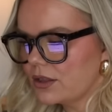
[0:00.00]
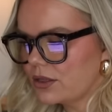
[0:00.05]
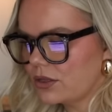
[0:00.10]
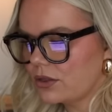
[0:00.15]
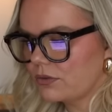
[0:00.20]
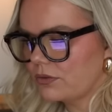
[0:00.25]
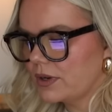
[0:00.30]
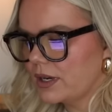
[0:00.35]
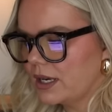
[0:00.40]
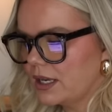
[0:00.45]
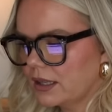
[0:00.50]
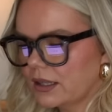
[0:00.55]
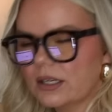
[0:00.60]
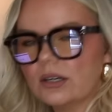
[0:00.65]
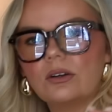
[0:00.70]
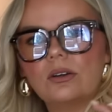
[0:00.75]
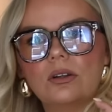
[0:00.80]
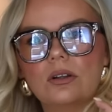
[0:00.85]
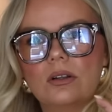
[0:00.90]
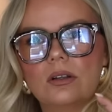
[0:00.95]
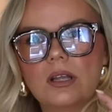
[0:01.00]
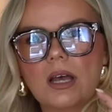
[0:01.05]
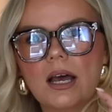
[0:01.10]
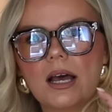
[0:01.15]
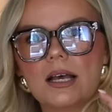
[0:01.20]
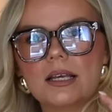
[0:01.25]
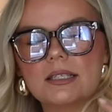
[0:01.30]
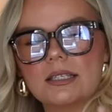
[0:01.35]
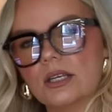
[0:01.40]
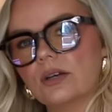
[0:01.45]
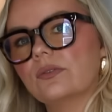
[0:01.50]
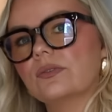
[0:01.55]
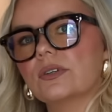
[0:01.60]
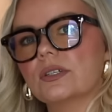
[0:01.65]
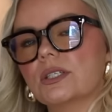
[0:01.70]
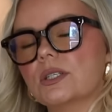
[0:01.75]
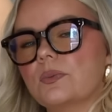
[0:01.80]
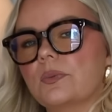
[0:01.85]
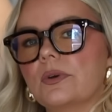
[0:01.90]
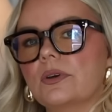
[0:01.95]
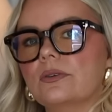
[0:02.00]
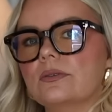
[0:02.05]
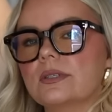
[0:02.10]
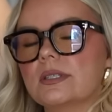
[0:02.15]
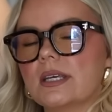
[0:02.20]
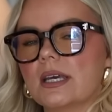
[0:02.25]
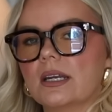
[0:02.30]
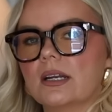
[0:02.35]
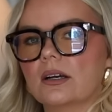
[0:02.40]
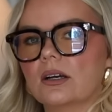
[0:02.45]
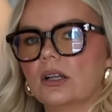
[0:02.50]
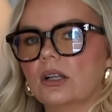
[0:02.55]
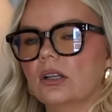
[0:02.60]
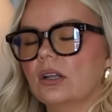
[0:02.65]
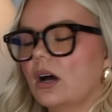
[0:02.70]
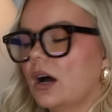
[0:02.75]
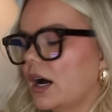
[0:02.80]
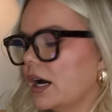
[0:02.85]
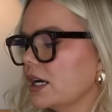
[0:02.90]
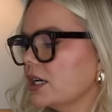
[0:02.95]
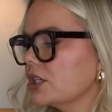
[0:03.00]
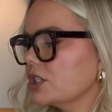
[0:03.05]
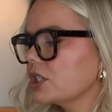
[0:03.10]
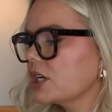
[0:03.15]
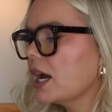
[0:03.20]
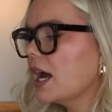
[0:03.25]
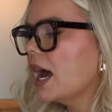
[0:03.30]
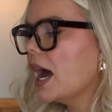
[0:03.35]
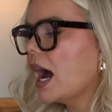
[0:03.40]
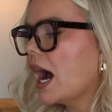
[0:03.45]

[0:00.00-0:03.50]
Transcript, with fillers: of three little uh, silver spoons in a collage.